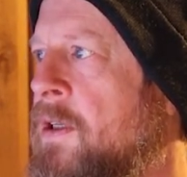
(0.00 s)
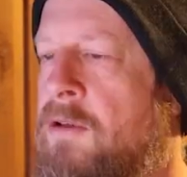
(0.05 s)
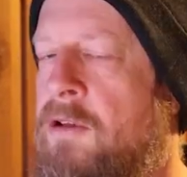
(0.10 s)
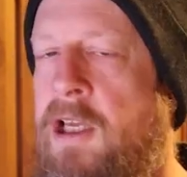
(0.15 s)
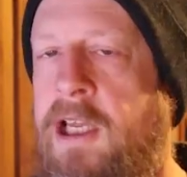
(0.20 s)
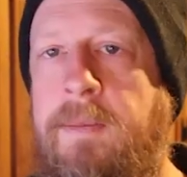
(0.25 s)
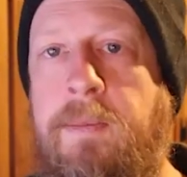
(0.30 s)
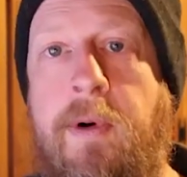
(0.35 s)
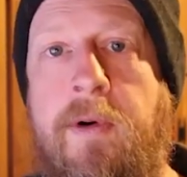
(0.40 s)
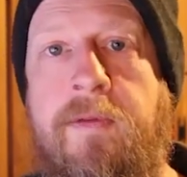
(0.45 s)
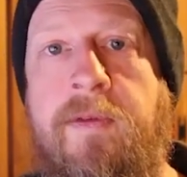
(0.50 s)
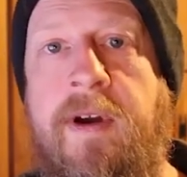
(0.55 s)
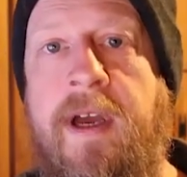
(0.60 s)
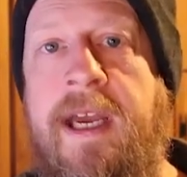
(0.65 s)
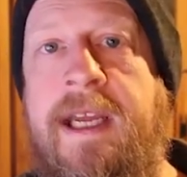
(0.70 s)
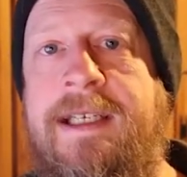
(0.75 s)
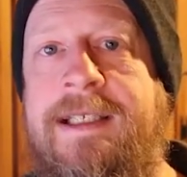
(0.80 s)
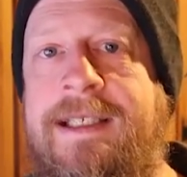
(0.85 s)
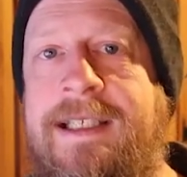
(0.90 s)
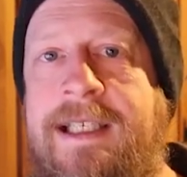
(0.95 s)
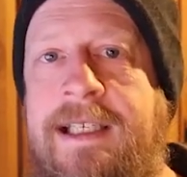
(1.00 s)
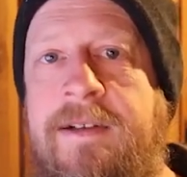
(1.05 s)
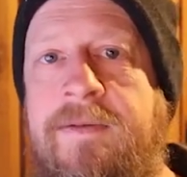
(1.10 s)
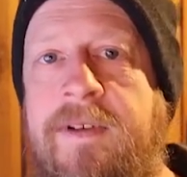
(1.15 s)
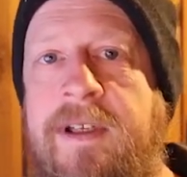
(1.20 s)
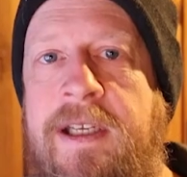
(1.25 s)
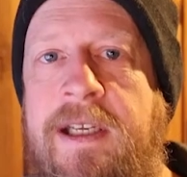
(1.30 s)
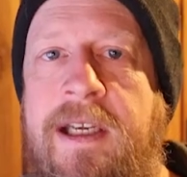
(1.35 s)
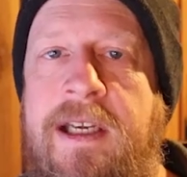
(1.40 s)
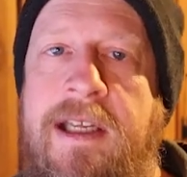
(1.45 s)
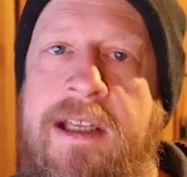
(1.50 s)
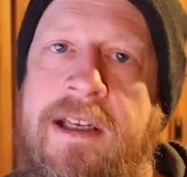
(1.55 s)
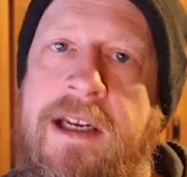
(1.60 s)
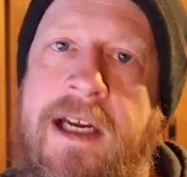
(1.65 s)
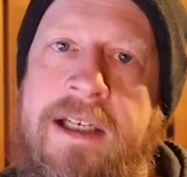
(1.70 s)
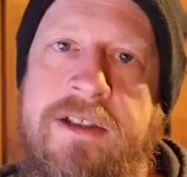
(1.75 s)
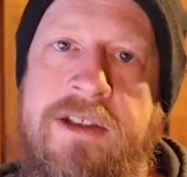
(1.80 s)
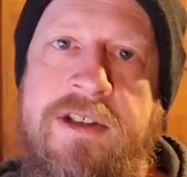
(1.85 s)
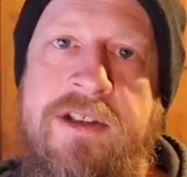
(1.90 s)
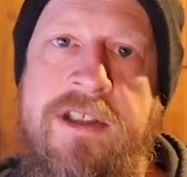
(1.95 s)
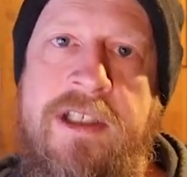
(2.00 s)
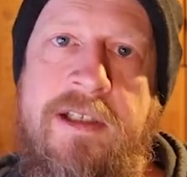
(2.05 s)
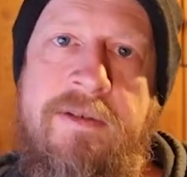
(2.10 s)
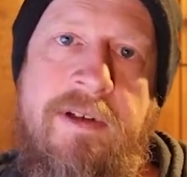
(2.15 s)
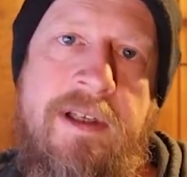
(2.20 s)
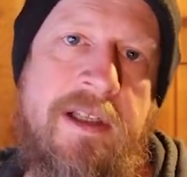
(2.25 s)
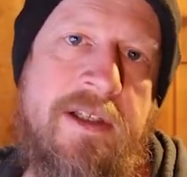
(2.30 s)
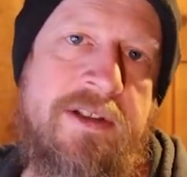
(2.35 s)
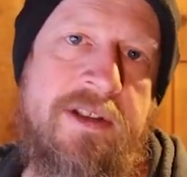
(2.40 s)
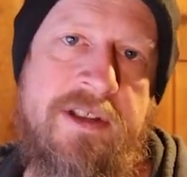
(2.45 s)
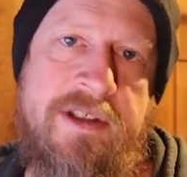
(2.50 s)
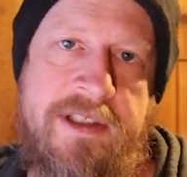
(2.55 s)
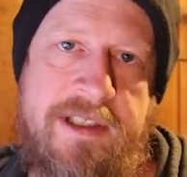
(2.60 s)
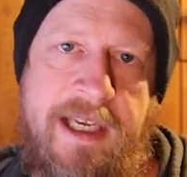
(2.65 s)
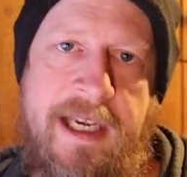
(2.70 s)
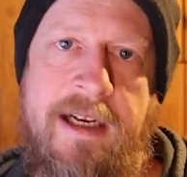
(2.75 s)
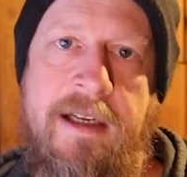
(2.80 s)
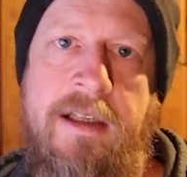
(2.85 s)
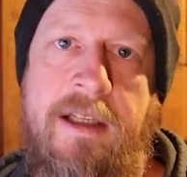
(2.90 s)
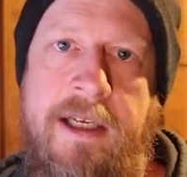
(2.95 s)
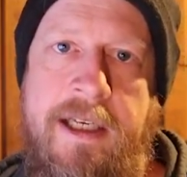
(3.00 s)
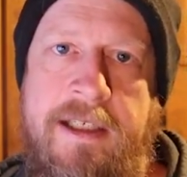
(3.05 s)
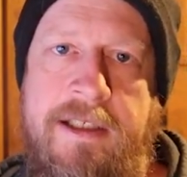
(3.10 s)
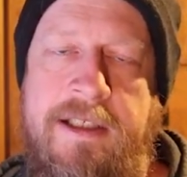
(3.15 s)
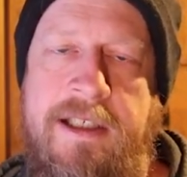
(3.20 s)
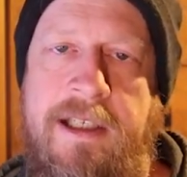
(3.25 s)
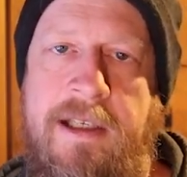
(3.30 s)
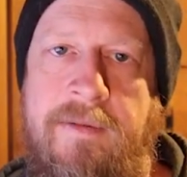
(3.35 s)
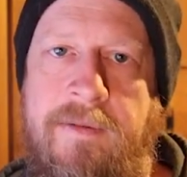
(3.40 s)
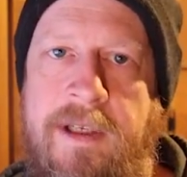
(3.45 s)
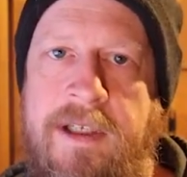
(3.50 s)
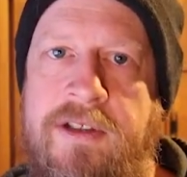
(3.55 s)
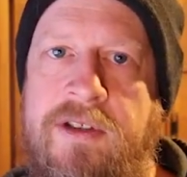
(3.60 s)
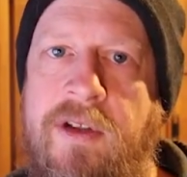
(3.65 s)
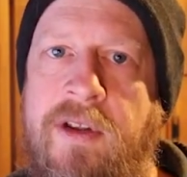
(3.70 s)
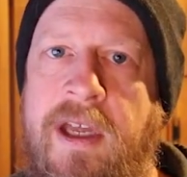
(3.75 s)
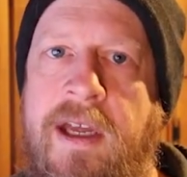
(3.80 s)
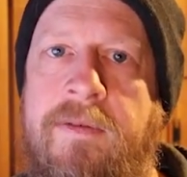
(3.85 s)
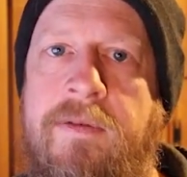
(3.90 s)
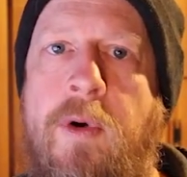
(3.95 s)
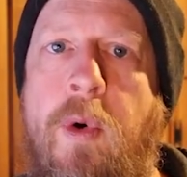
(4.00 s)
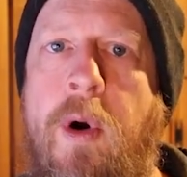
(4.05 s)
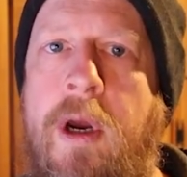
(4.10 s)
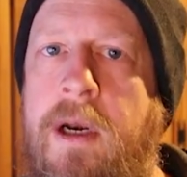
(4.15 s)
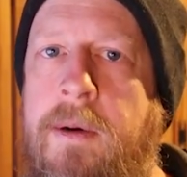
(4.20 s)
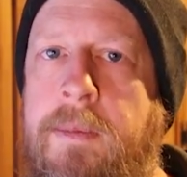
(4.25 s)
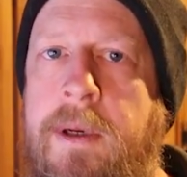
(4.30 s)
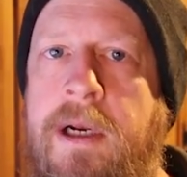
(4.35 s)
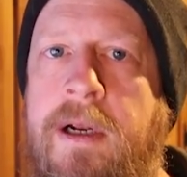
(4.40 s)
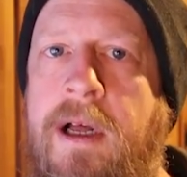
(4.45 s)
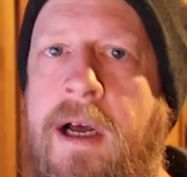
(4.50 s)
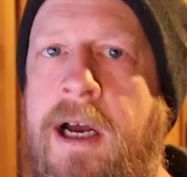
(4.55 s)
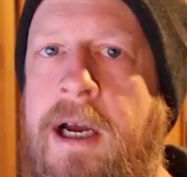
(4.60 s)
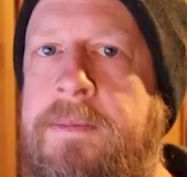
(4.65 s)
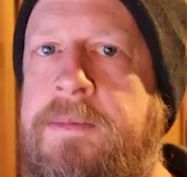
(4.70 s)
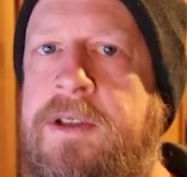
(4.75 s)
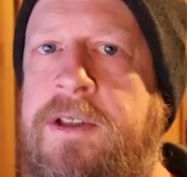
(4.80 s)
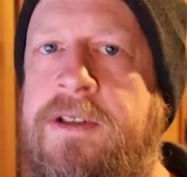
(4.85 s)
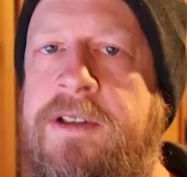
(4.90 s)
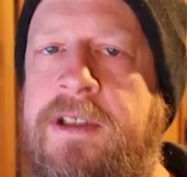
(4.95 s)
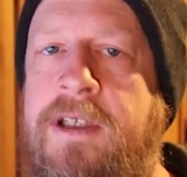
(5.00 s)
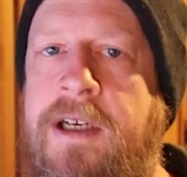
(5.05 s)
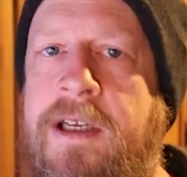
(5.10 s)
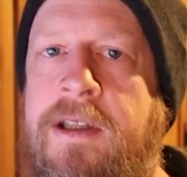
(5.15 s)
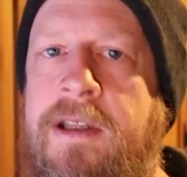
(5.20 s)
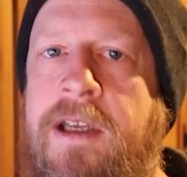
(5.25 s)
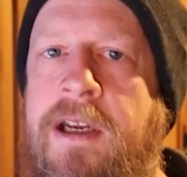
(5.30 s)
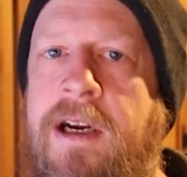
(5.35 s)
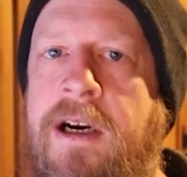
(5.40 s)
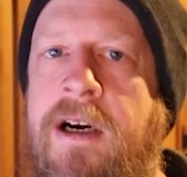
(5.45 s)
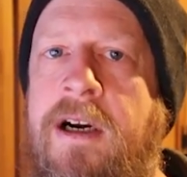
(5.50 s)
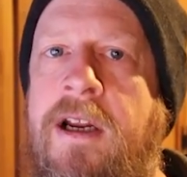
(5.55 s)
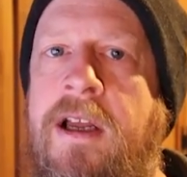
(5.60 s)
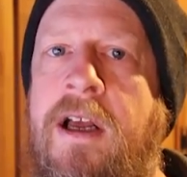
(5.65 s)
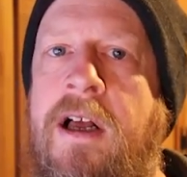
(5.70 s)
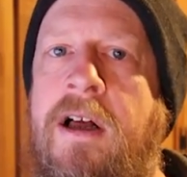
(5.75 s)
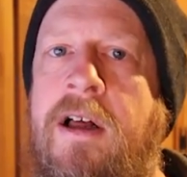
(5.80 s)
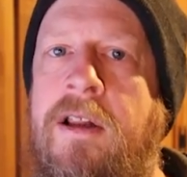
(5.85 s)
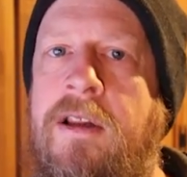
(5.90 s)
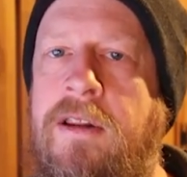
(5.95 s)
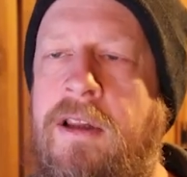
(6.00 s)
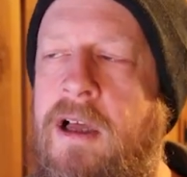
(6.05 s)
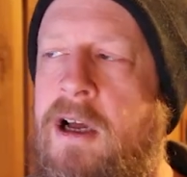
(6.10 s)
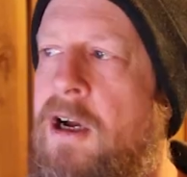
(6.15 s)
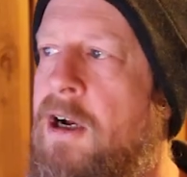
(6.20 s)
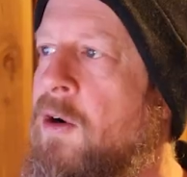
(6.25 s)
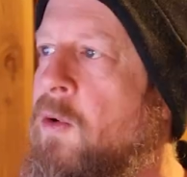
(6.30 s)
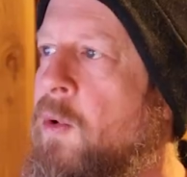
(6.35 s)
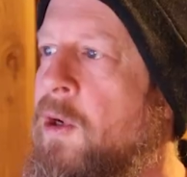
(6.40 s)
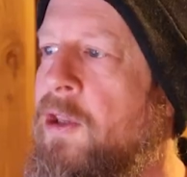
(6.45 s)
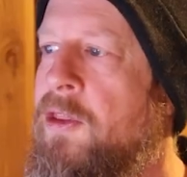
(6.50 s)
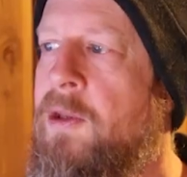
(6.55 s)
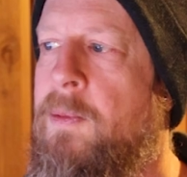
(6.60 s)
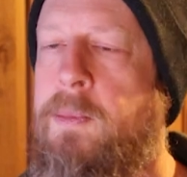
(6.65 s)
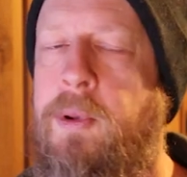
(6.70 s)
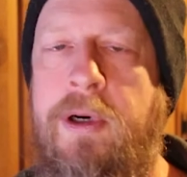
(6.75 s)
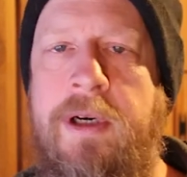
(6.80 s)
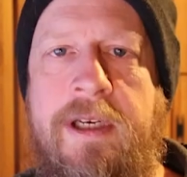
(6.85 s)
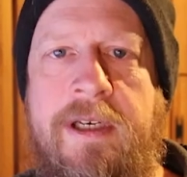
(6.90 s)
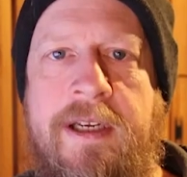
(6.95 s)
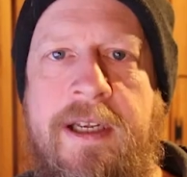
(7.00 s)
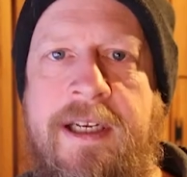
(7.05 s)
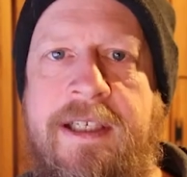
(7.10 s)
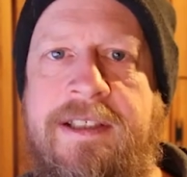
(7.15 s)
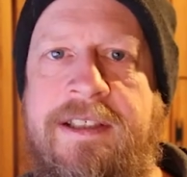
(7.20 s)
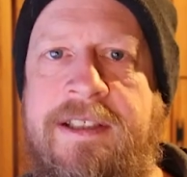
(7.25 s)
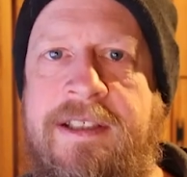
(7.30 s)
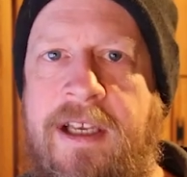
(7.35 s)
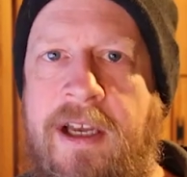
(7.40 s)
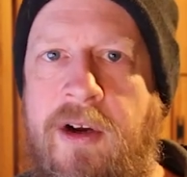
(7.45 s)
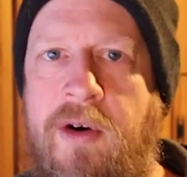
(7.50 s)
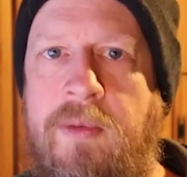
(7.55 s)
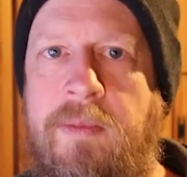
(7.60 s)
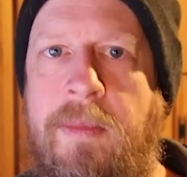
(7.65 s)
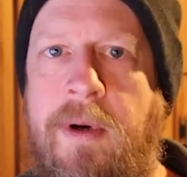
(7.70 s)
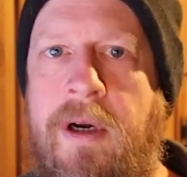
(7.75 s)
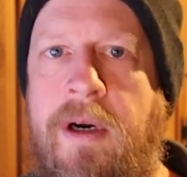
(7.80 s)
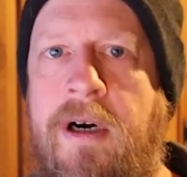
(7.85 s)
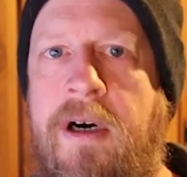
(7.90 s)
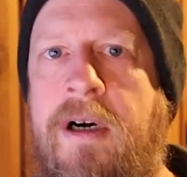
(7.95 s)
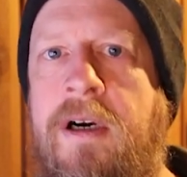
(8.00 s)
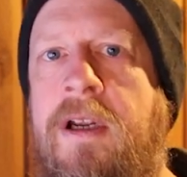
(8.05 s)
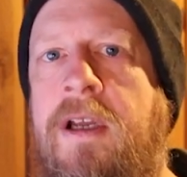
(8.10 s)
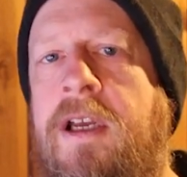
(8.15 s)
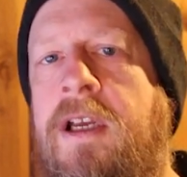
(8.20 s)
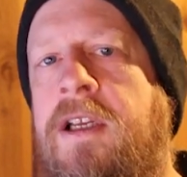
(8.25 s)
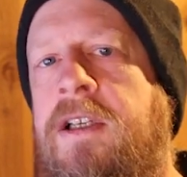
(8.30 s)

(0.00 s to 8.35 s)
They provide TV, and not just TV, it's a satellite TV. So they have quite a bit of options on there, along with a pretty nice sound bar.